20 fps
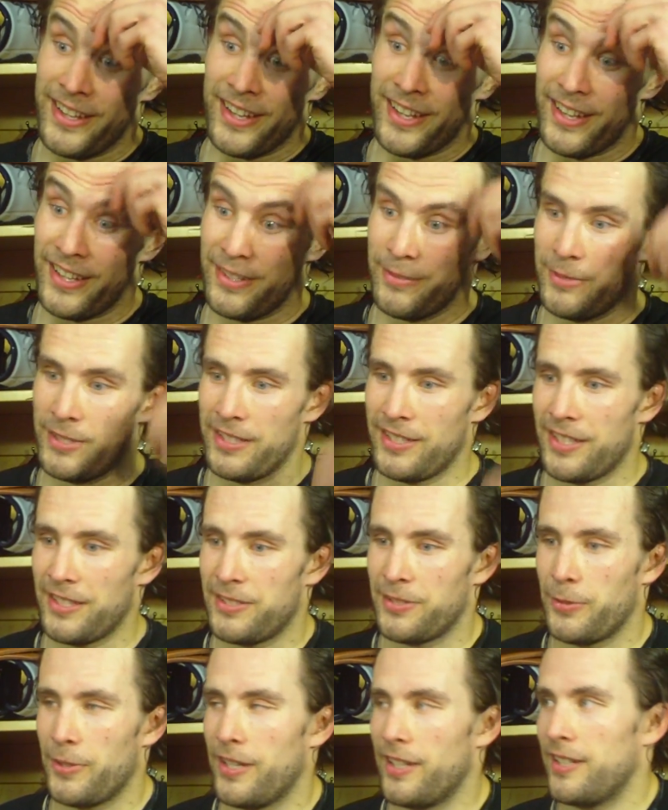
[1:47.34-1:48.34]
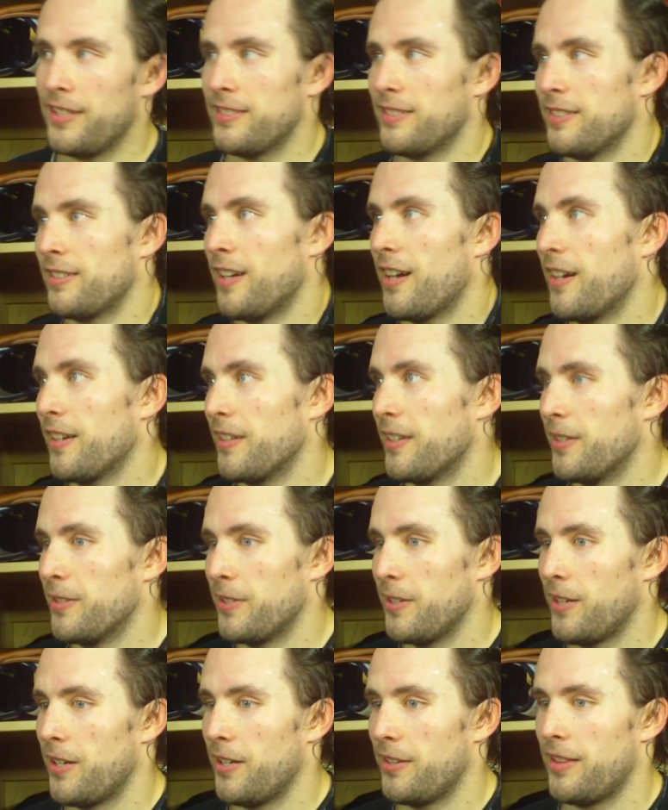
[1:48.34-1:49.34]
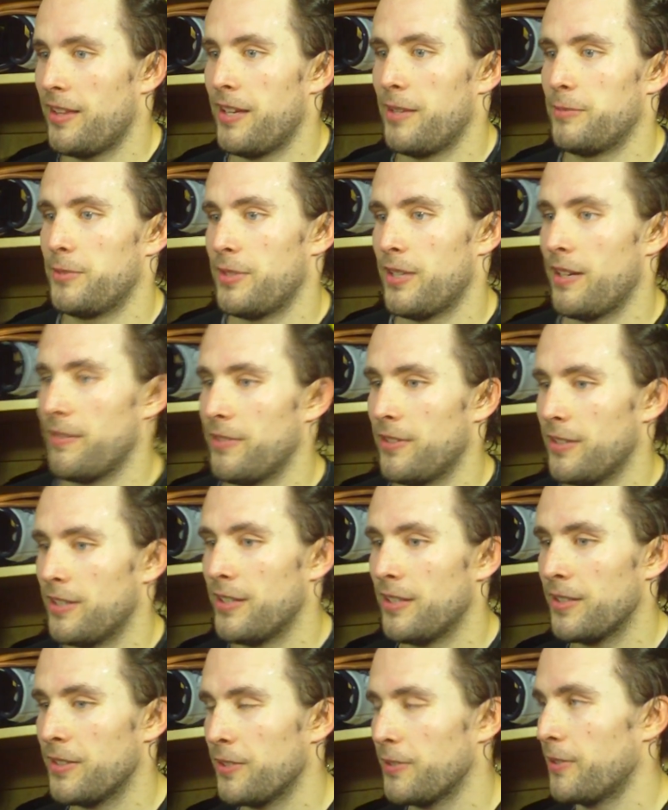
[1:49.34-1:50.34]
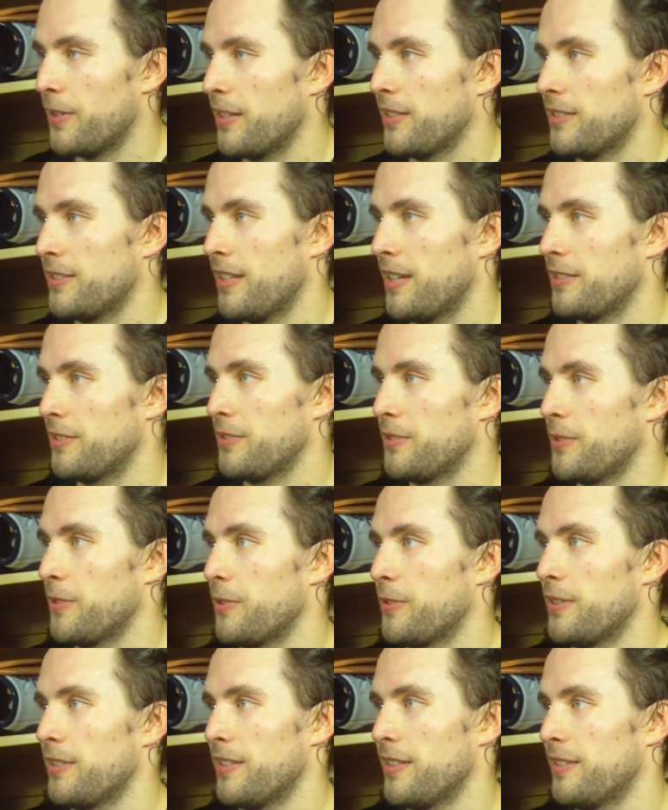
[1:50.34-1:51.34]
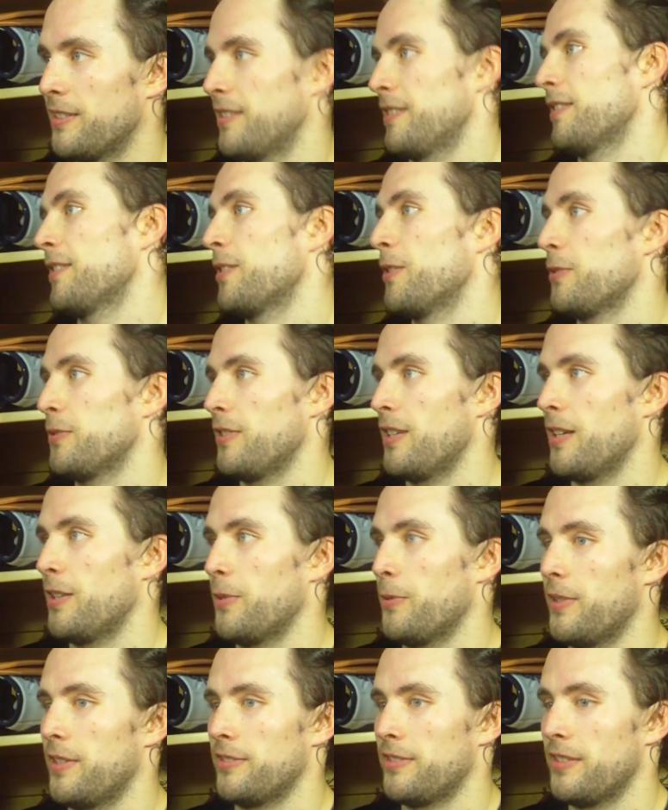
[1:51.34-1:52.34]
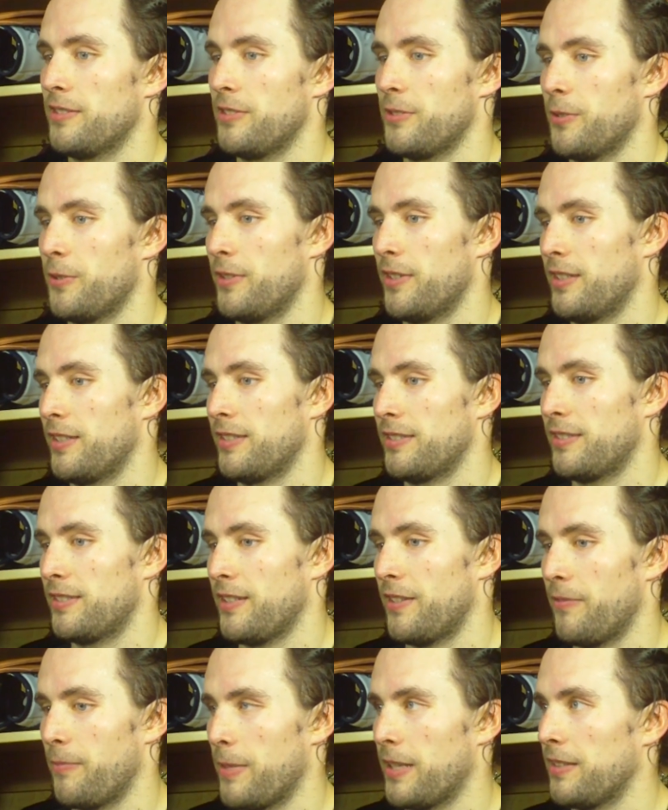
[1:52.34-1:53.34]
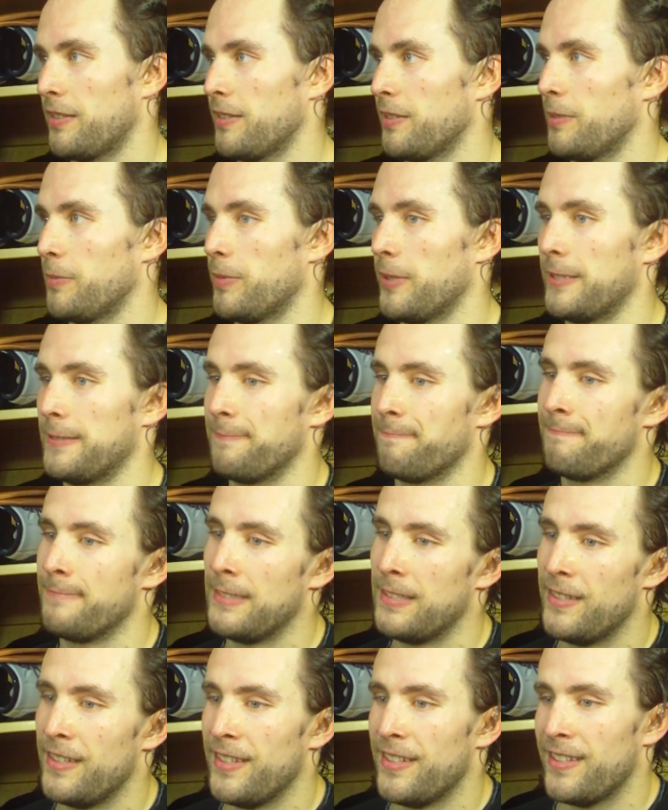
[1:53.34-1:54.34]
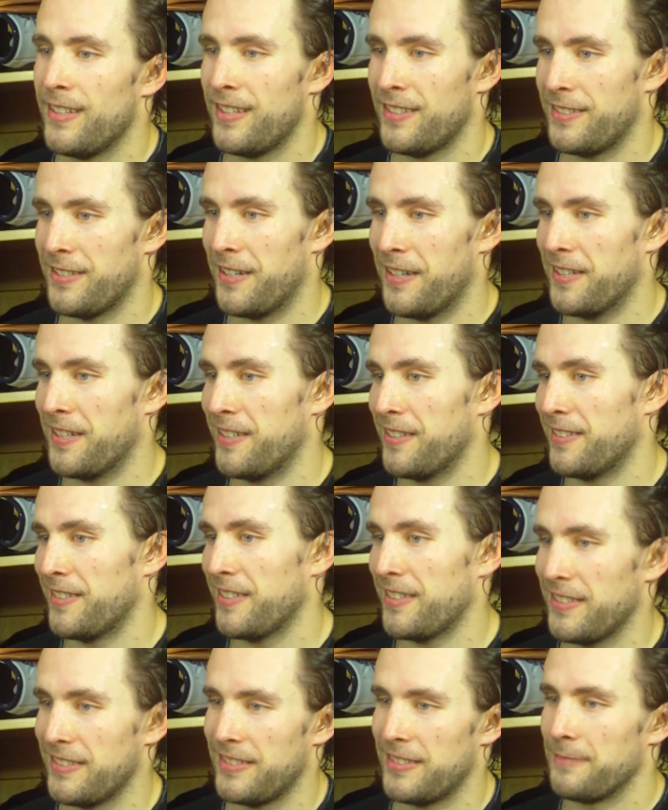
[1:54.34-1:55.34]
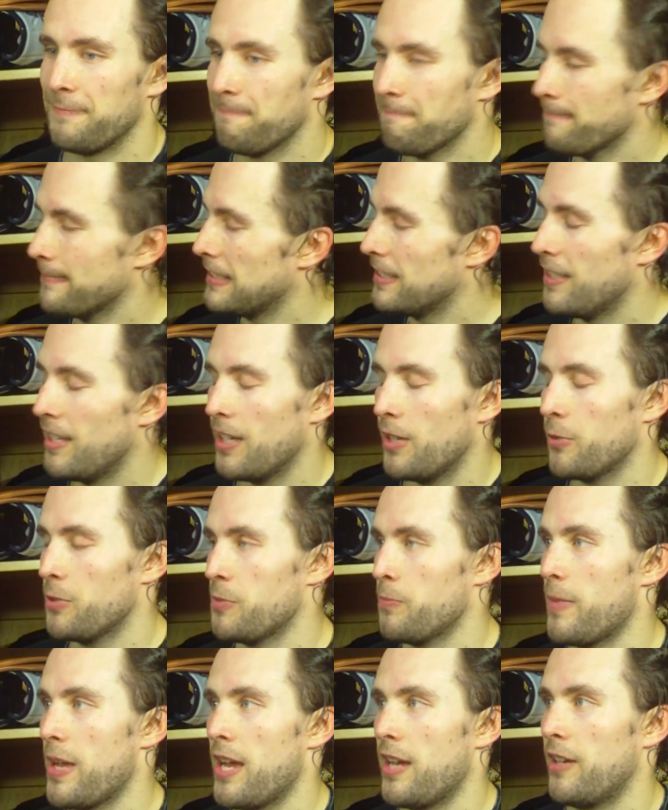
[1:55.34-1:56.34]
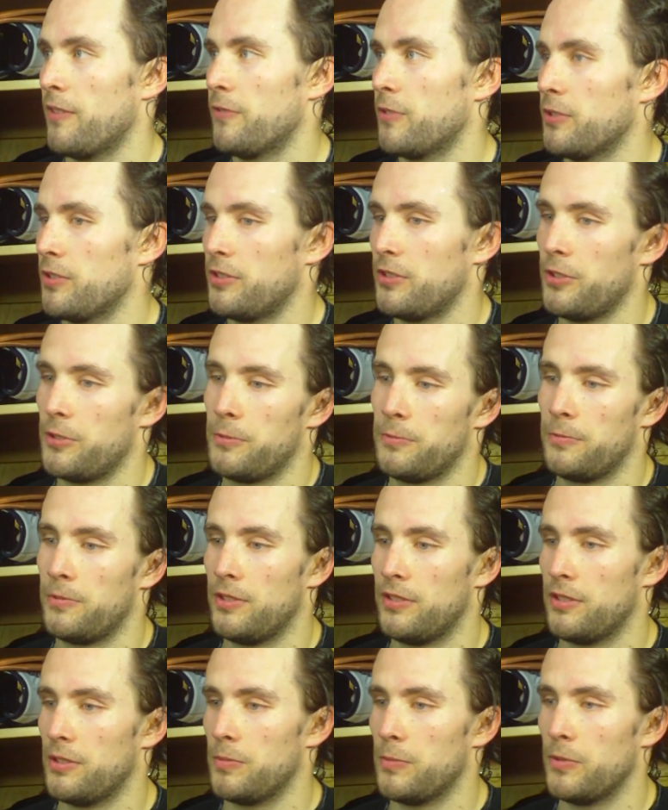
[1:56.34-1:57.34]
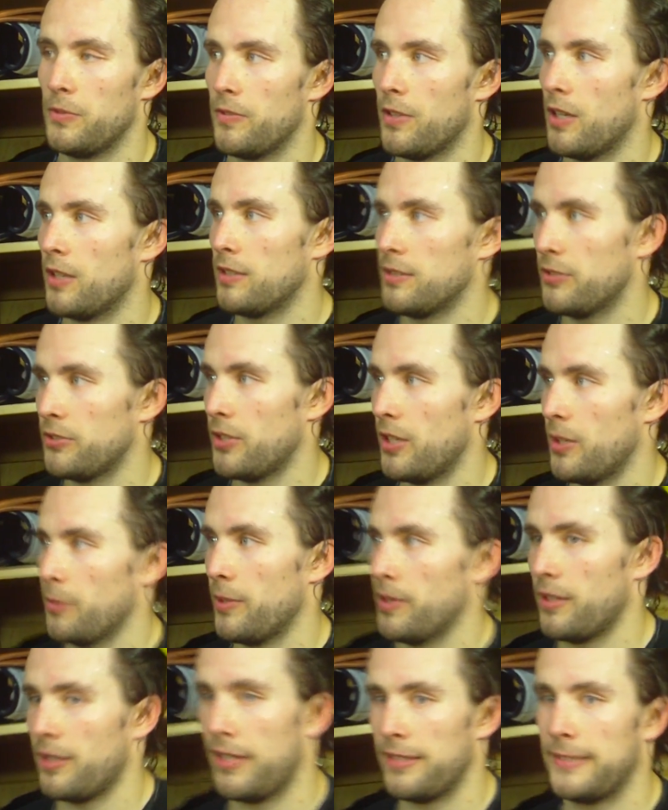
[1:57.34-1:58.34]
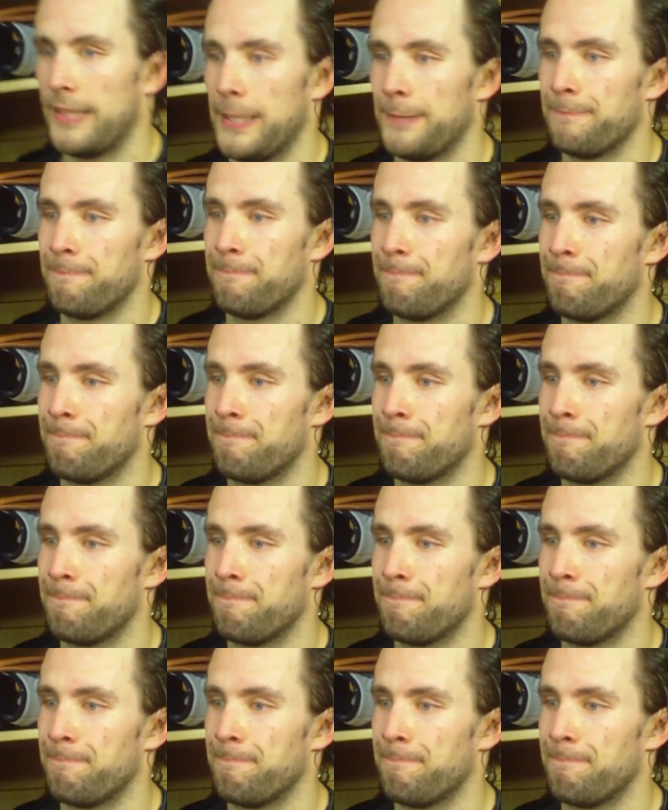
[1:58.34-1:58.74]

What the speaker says: So. Yeah, I mean, that's the way it is in hockey. A lot of times you have a great chance to score, and then it goes the other way, and they score, and it's tough mentally, but that's hockey. And like I said, it wasn't bad effort, so we'll just move on and try to win the next game.